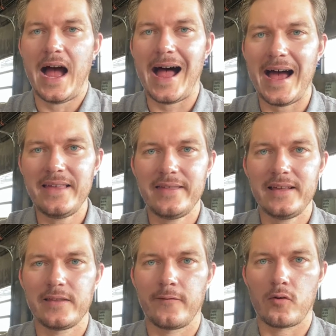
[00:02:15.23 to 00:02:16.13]
I
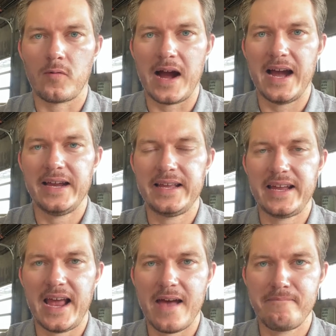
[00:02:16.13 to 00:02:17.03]
think the
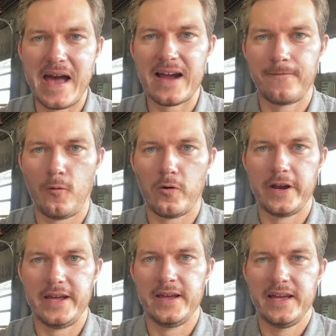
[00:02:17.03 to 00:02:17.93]
variety at Back
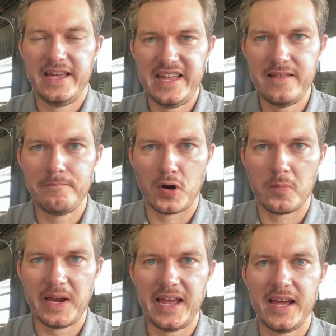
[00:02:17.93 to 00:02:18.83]
40 in
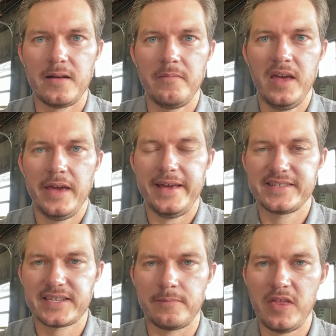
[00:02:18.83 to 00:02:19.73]
Birmingham is
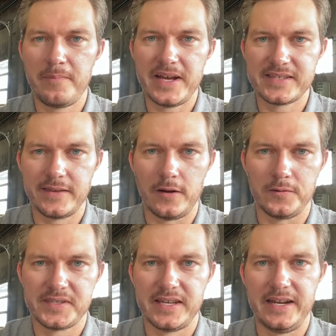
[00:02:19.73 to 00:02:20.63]
some of the best in the
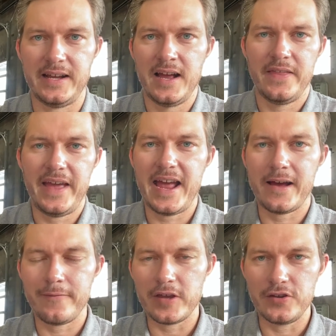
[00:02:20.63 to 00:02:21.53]
whole city. They
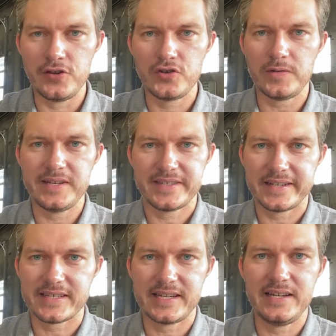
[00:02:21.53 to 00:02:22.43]
have usually
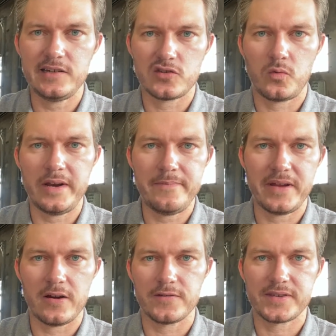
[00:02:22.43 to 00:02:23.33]
16 to 20
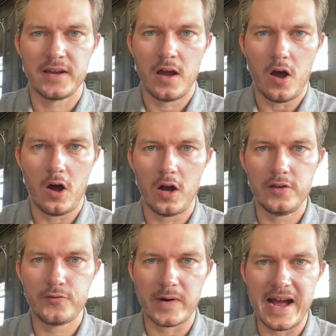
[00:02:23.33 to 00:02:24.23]
beers
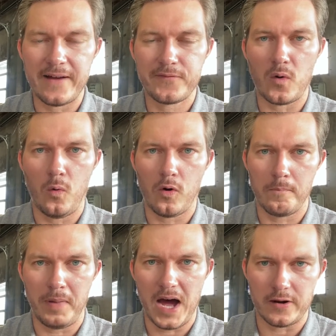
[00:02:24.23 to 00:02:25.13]
on draft or
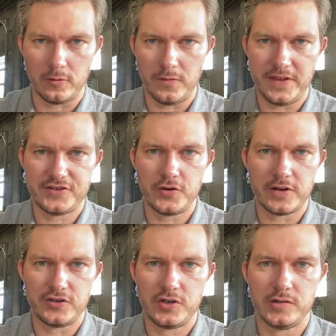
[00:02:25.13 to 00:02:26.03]
bottled that you
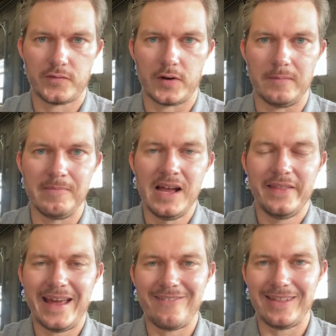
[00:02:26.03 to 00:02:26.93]
can choose from.
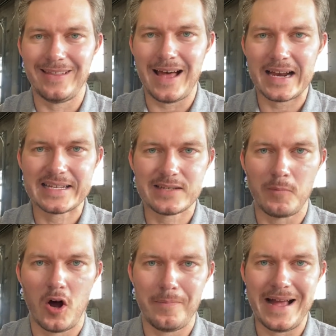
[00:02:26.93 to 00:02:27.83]
They have a lot of
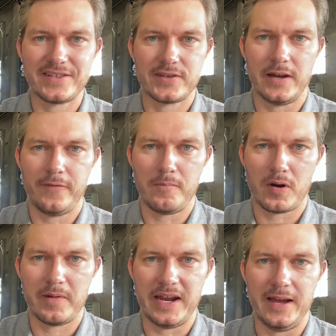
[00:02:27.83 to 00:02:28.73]
small batch stuff in
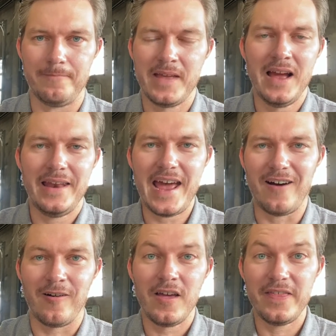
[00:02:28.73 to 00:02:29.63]
Birmingham.
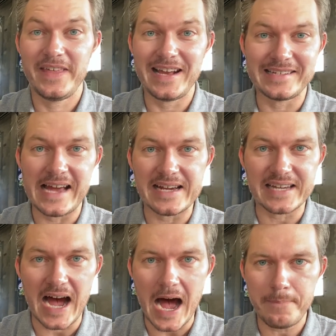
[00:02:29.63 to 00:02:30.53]
Now, the exact
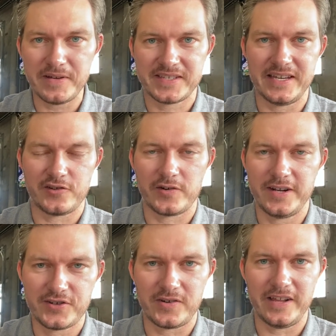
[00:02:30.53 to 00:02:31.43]
opposite
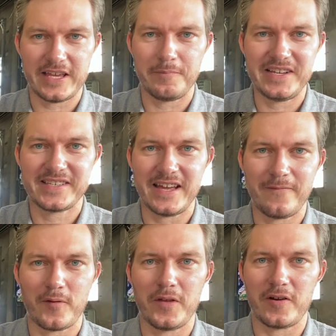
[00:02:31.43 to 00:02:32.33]
traditionally can be said
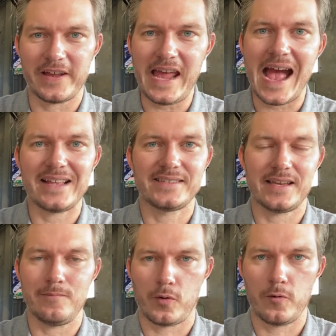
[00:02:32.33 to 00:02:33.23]
for their
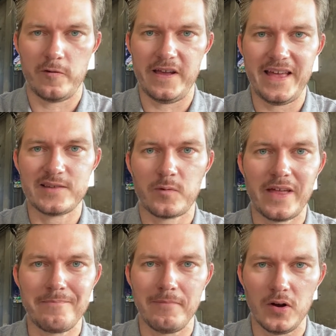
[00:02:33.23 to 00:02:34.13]
Gadsden Brewery. That's where
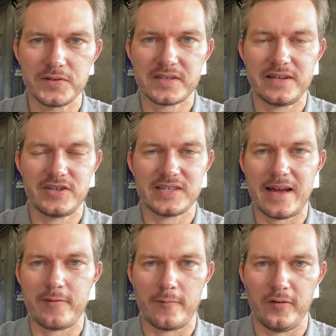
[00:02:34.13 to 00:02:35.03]
they mostly just
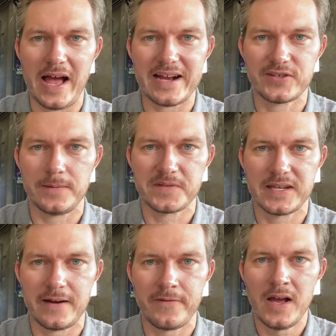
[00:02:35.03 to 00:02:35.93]
have their flagship
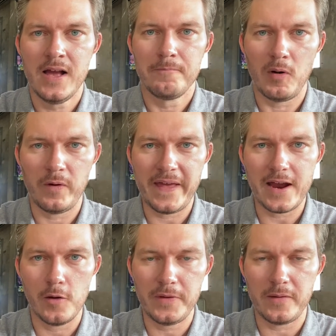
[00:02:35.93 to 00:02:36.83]
stuff. But when
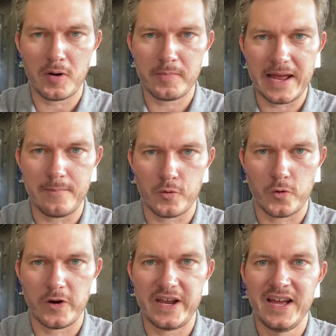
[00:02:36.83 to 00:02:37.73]
they opened the Birmingham
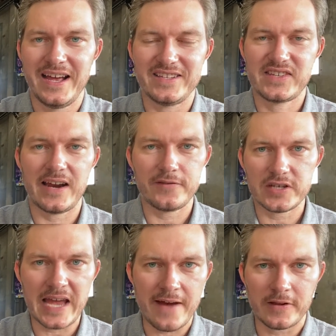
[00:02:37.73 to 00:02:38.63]
Brewery, instead of
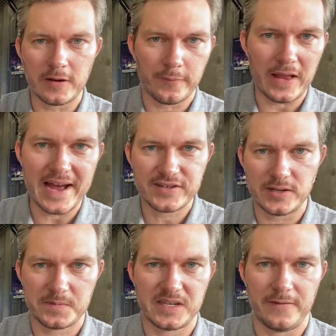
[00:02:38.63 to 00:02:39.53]
just having their
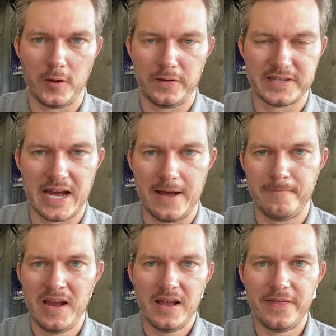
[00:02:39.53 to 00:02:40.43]
flagship stuff all the time,
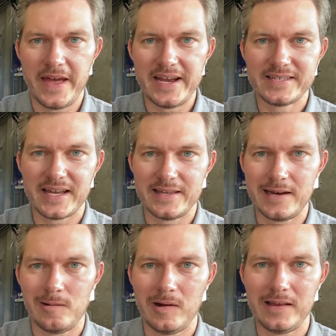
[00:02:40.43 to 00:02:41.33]
they said, you
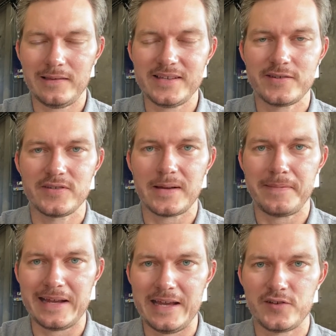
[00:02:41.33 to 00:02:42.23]
know what, let's do
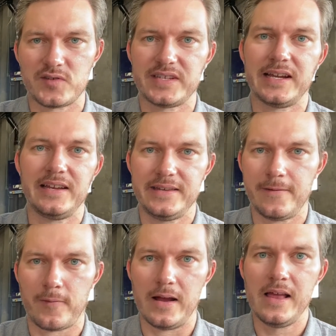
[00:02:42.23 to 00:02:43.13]
something interesting and
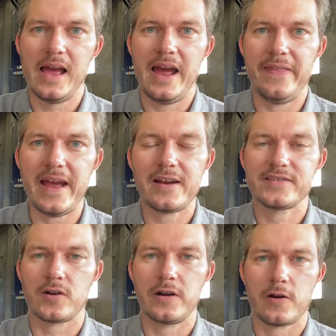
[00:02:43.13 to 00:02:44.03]
different. And they
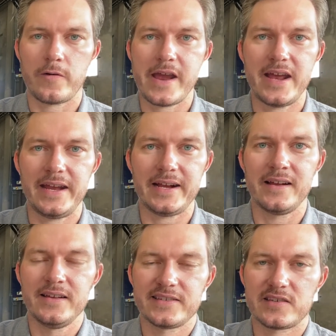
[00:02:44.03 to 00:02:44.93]
started creating
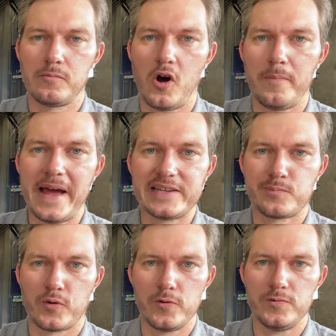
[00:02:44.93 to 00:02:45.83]
small batch
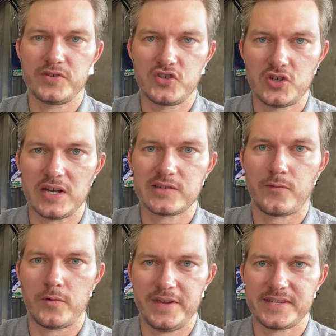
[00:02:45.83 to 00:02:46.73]
brews just
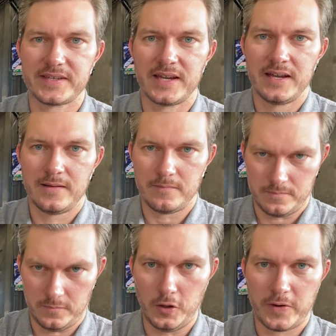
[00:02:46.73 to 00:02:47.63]
for this
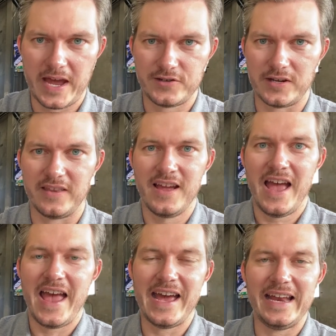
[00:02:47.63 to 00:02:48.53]
location,
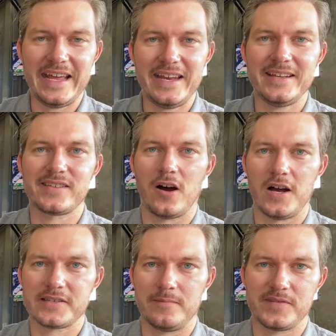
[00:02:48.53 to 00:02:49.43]
and it is
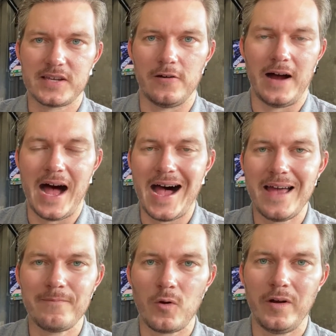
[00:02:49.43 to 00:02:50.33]
awesome. So I
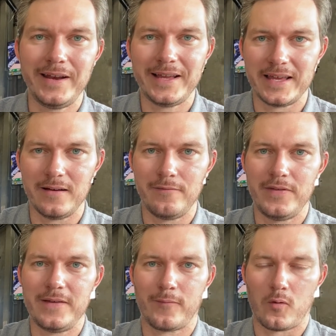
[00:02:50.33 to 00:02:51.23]
am going to give
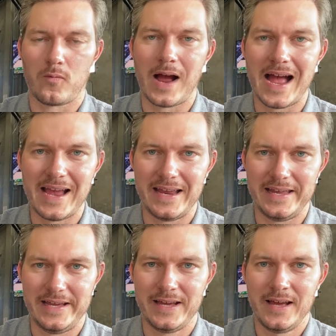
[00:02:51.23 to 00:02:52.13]
the
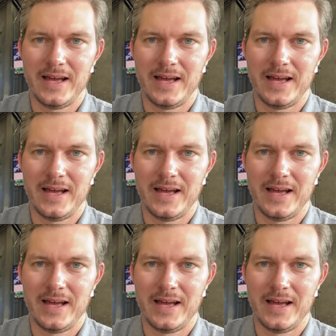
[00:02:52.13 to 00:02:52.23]
variety